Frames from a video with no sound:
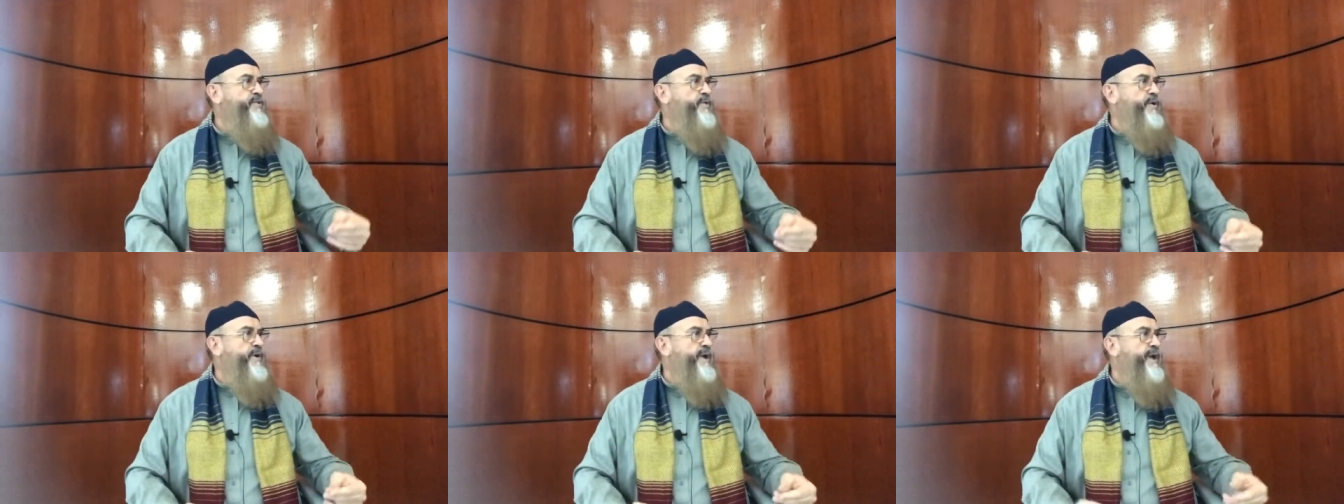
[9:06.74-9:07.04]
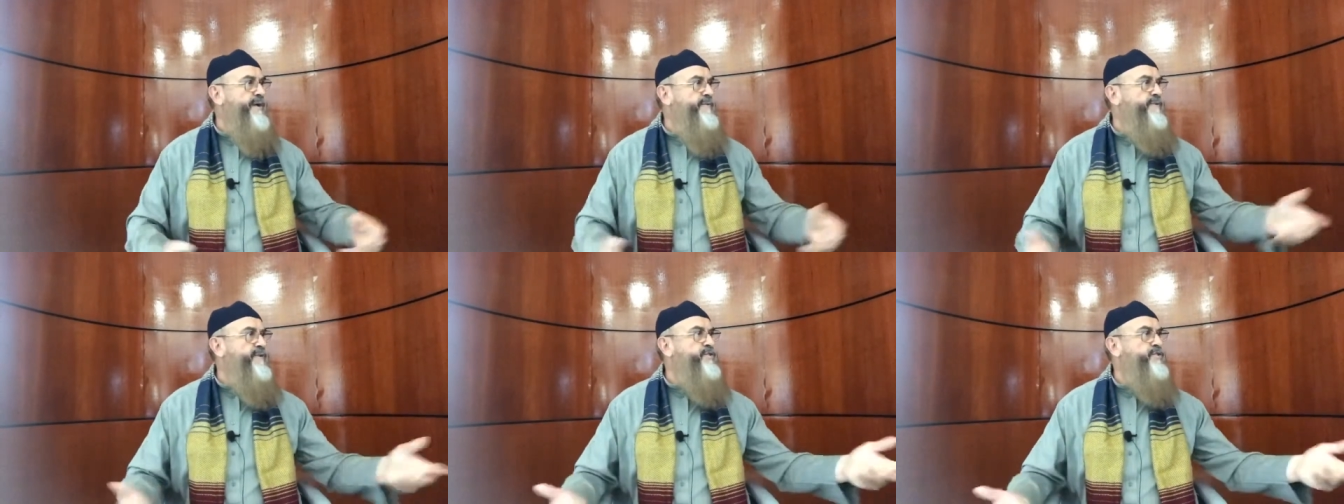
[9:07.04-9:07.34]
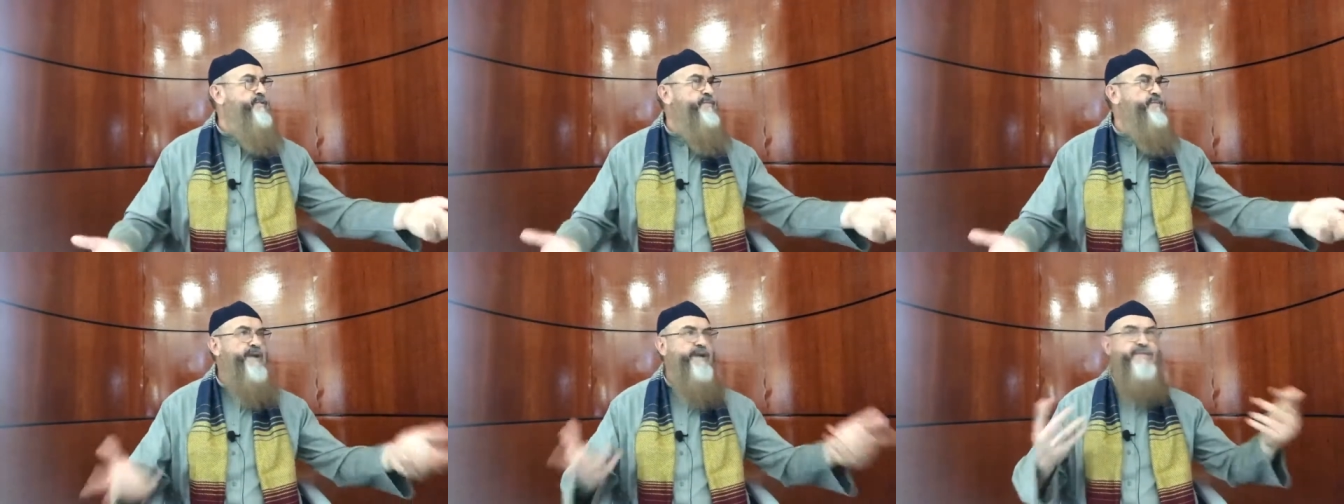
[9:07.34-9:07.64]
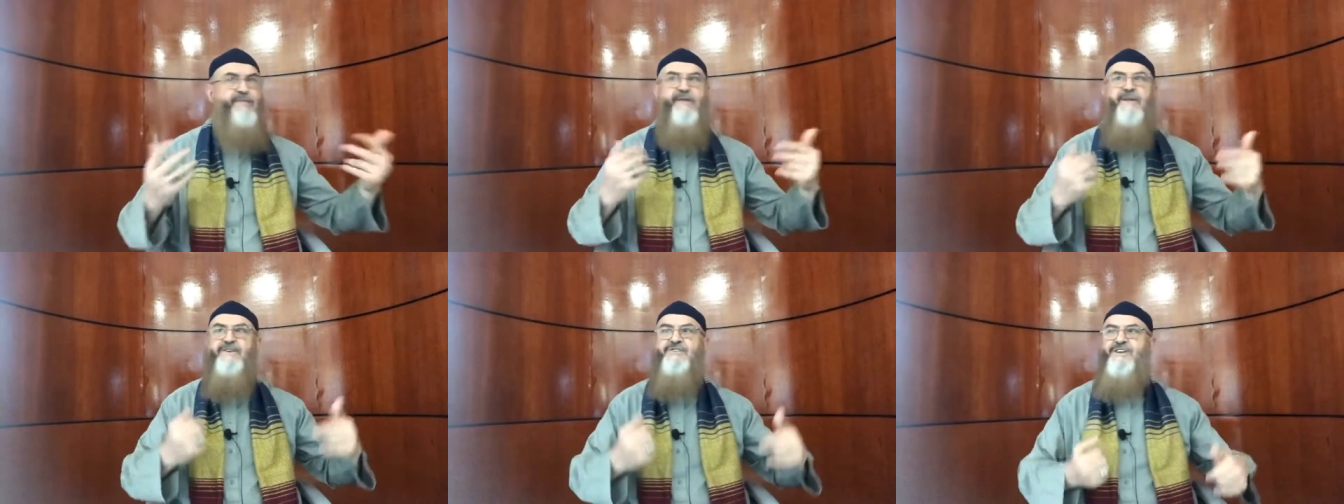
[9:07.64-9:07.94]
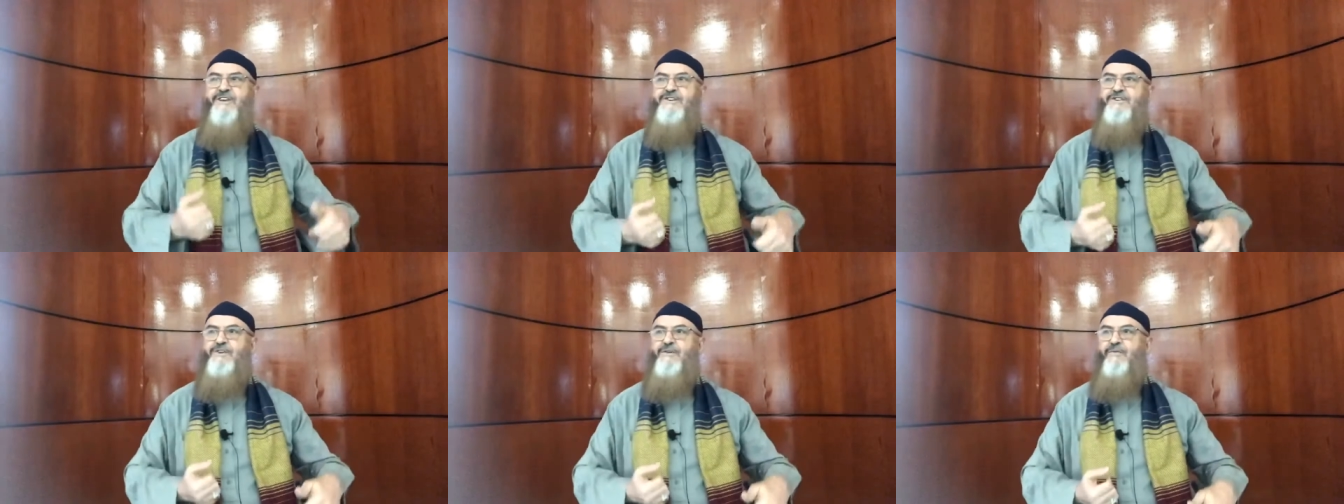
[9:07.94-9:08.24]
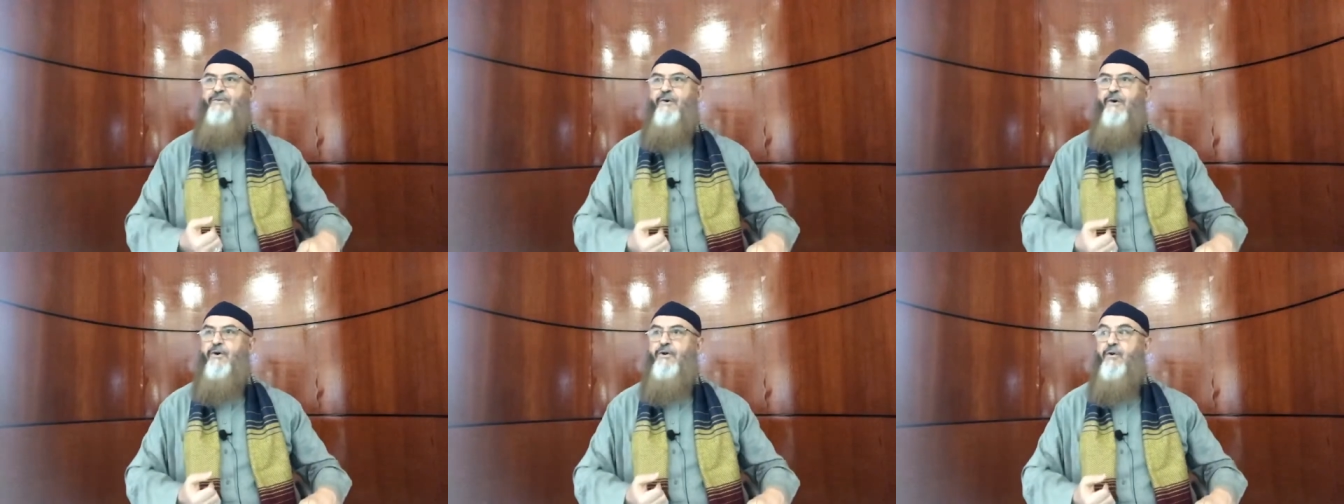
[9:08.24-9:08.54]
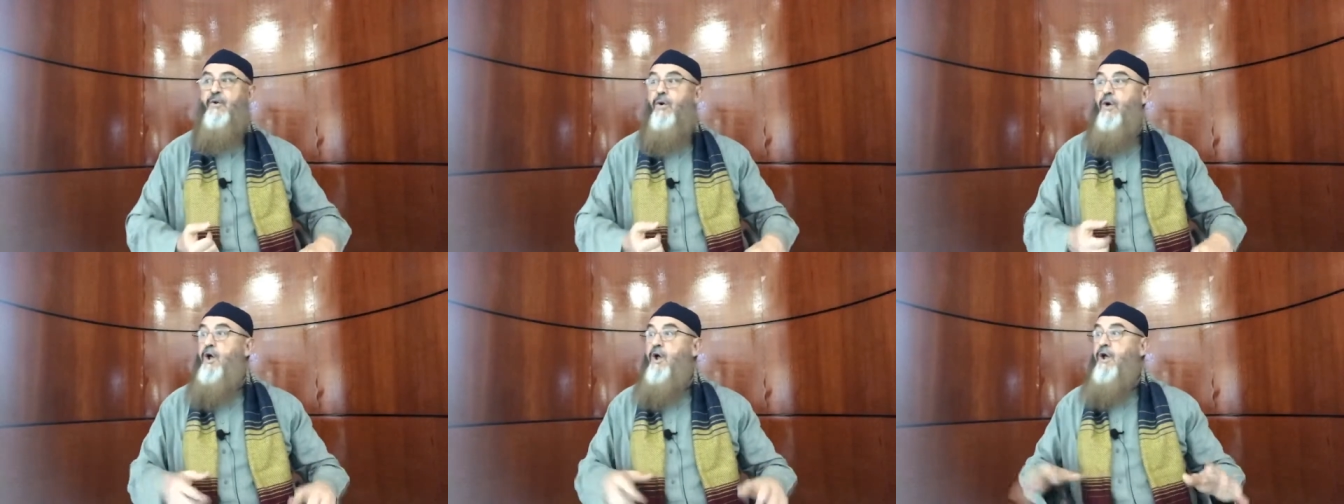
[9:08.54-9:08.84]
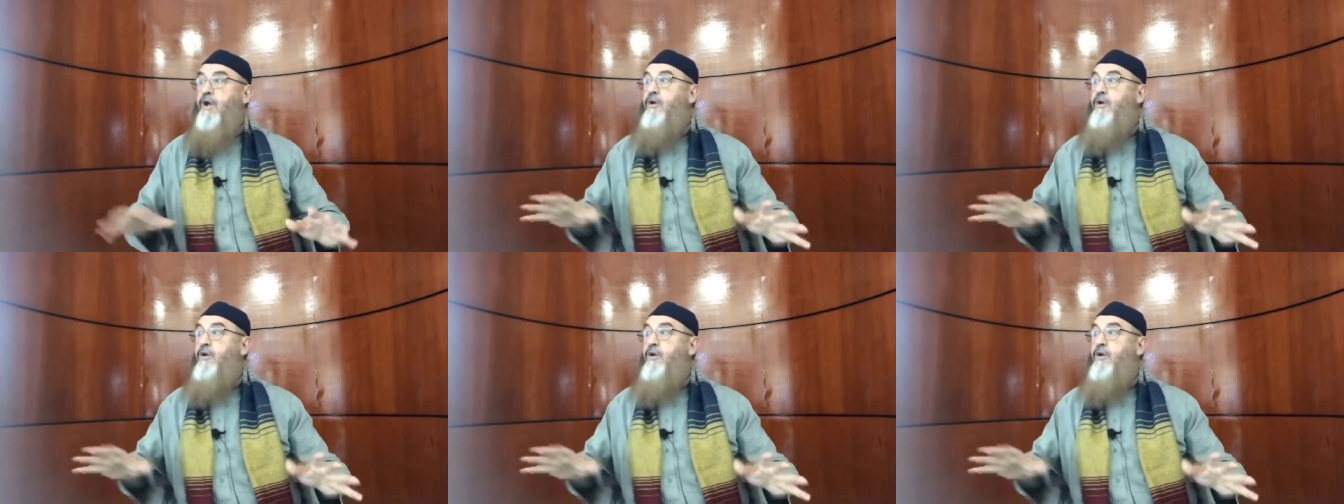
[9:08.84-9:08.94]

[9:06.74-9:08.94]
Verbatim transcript: your life and to make things easy for you.